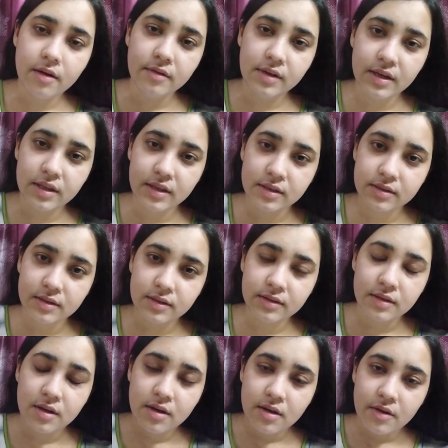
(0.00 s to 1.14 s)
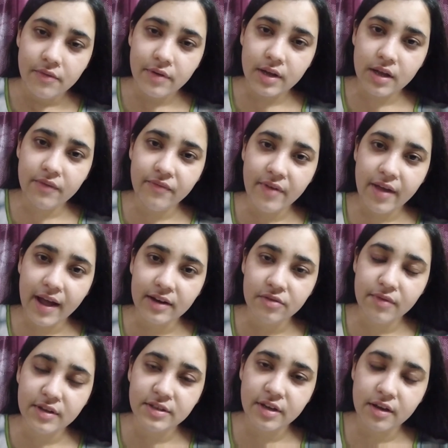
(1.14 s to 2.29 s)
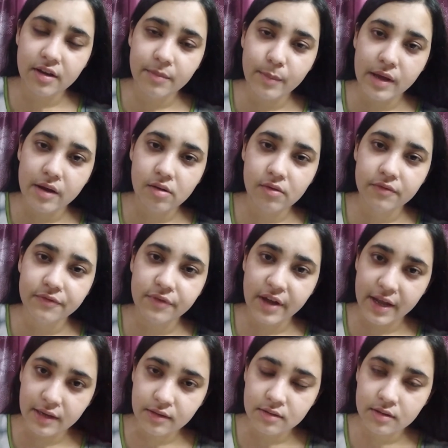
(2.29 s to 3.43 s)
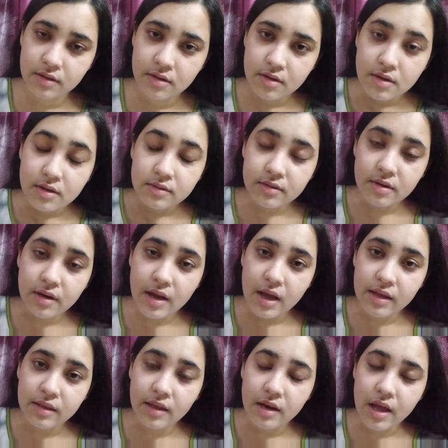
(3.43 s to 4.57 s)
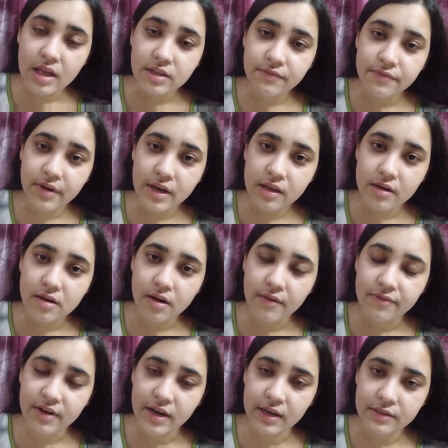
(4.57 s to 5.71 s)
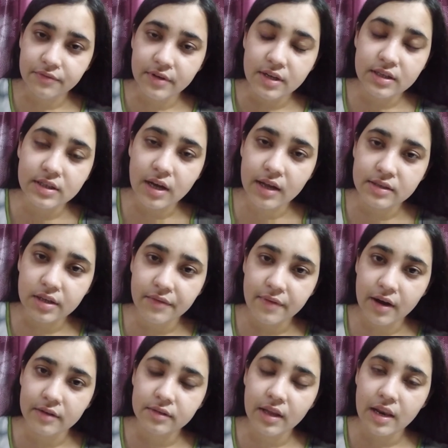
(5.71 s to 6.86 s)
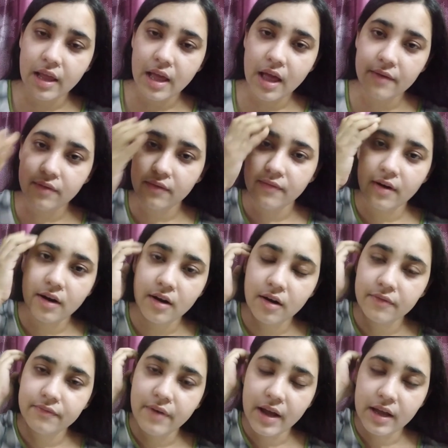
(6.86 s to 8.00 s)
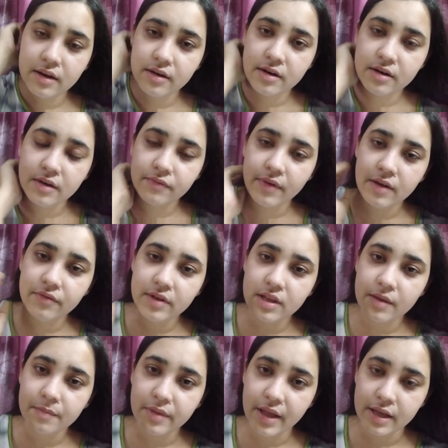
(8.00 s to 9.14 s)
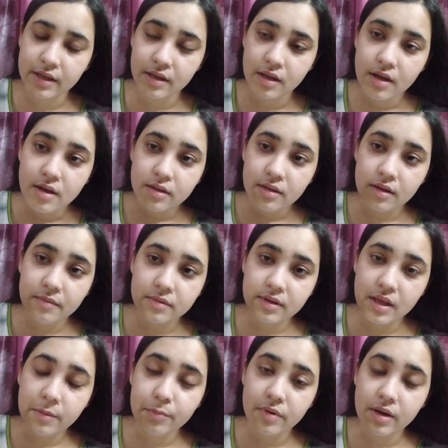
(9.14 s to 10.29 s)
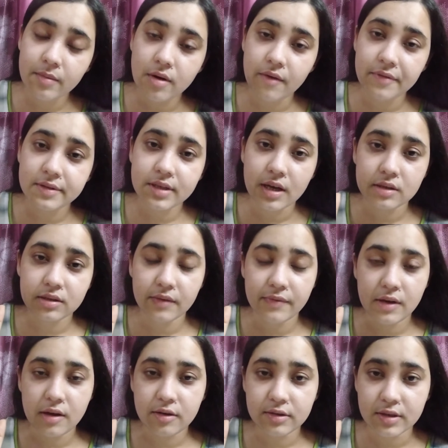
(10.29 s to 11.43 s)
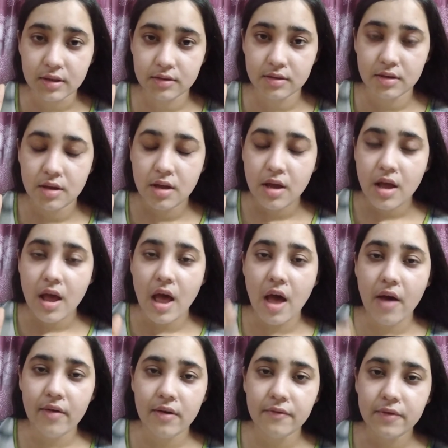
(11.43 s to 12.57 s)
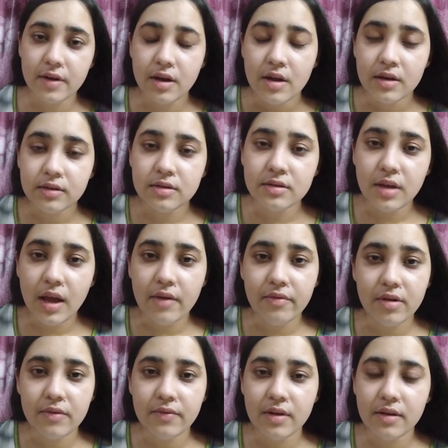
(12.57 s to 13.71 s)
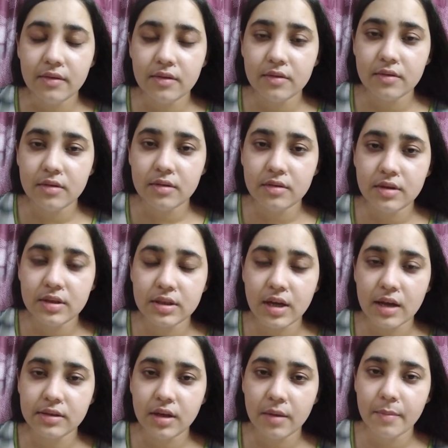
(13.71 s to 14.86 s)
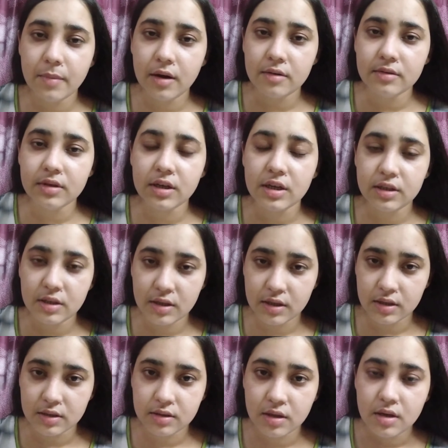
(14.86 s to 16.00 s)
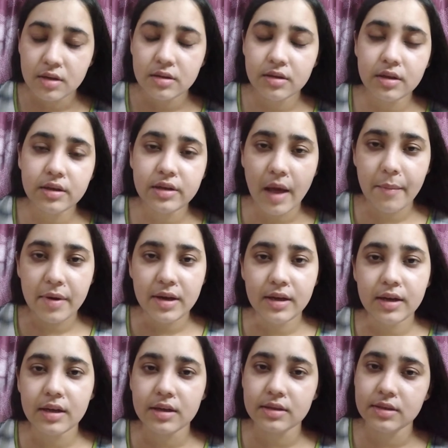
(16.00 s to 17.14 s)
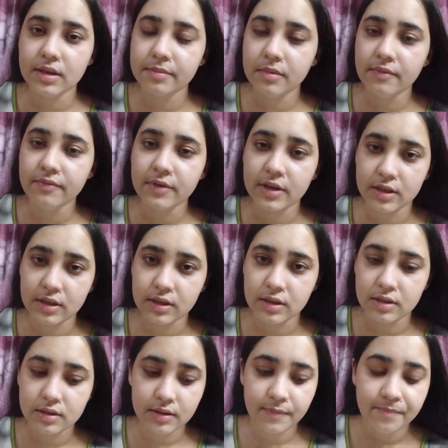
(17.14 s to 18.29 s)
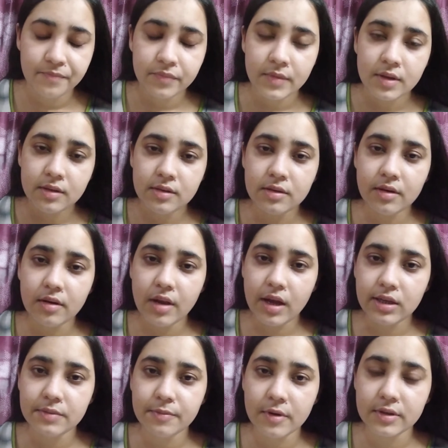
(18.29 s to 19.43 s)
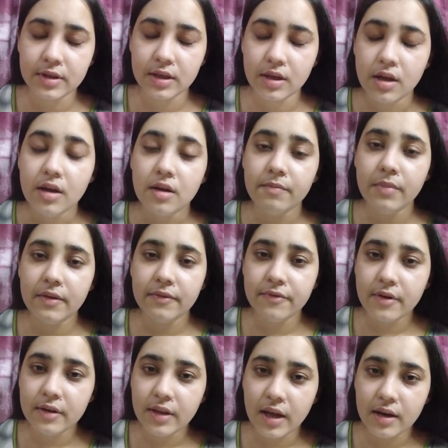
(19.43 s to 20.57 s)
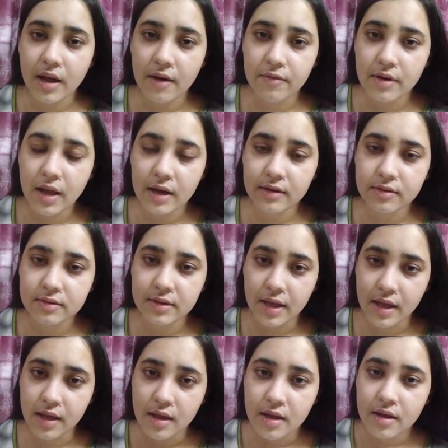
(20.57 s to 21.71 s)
Hello dear listeners, welcome back to my channel my old friends. In the last video of ours we discussed about The Lamb written by William Blake, the theme poem of his Songs of Innocence. However, today we'll be discussing about articles, the grammatical concept of articles. So let's proceed. Before that, I would like to say,